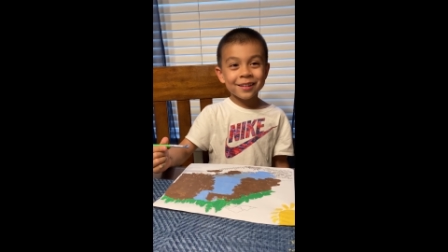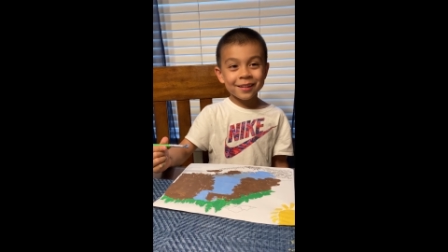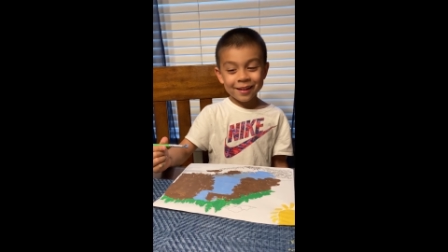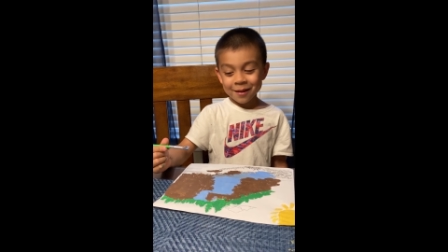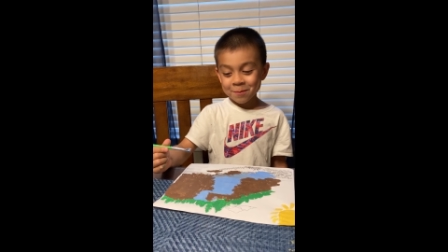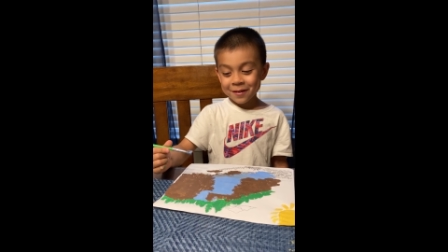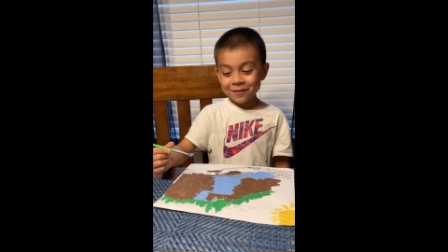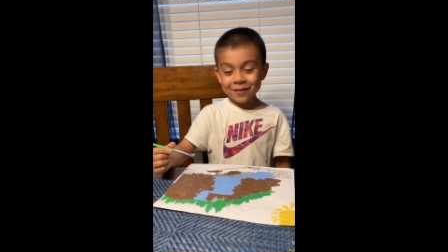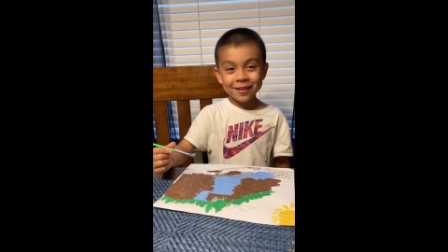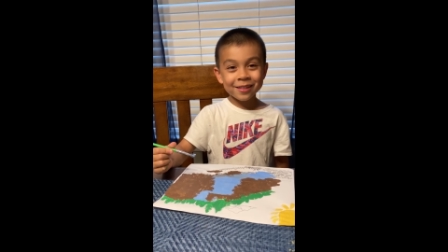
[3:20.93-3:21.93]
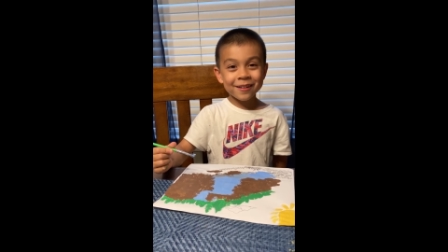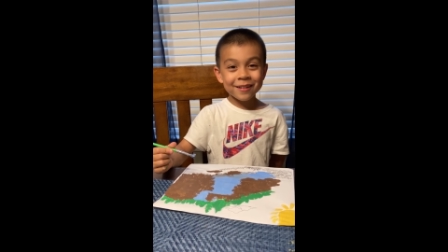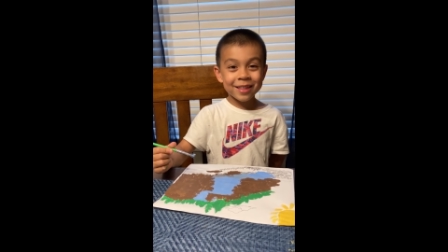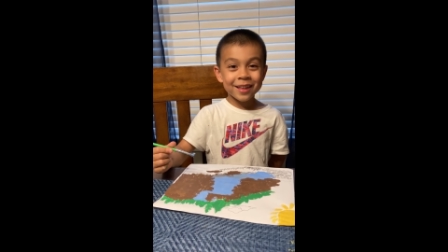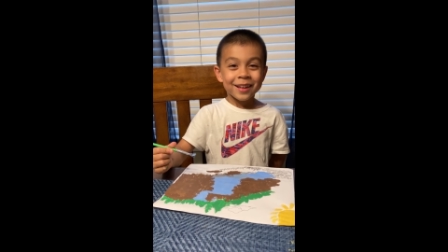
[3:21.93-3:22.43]
Happy
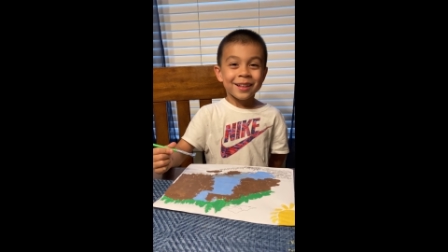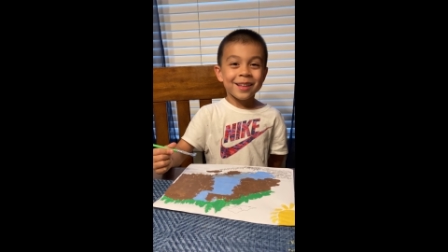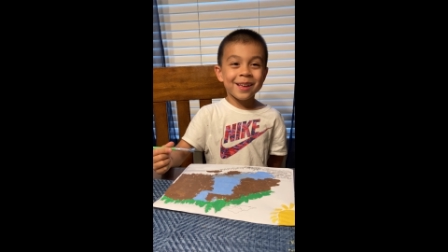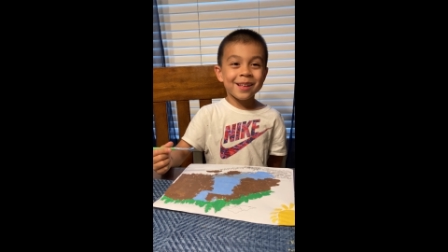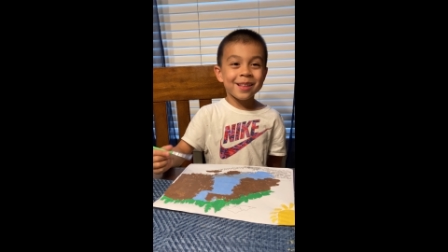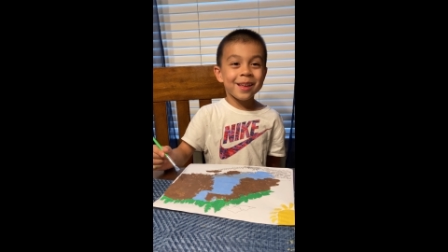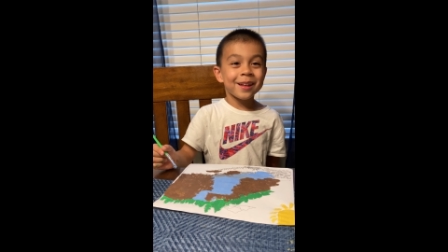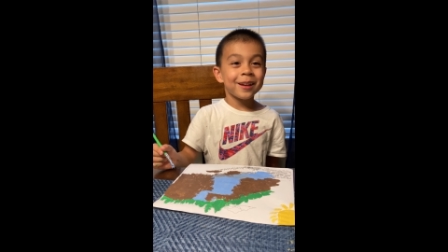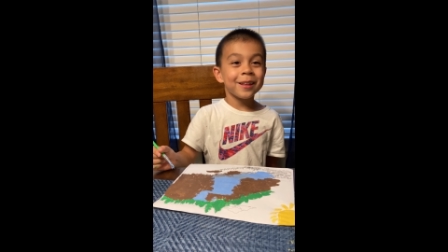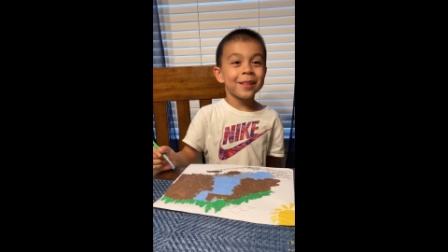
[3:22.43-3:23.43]
Father's Day, Daddy.